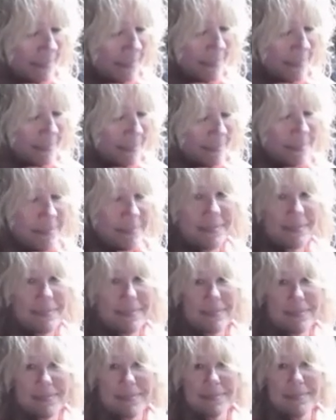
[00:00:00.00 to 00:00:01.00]

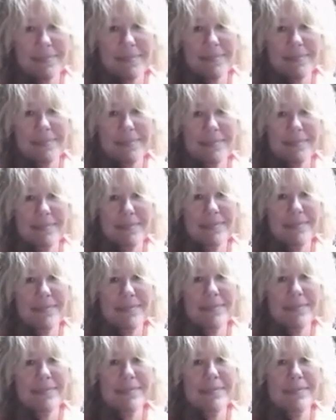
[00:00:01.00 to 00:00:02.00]

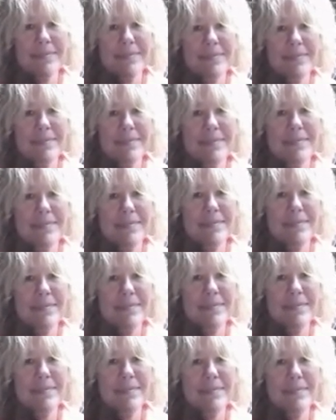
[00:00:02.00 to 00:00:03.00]

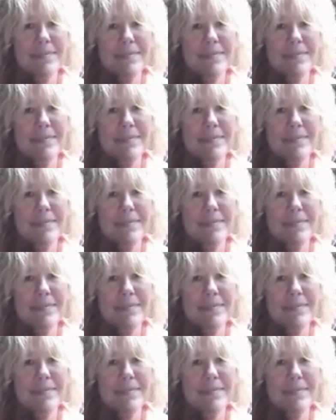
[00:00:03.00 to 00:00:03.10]
This person isn't speaking.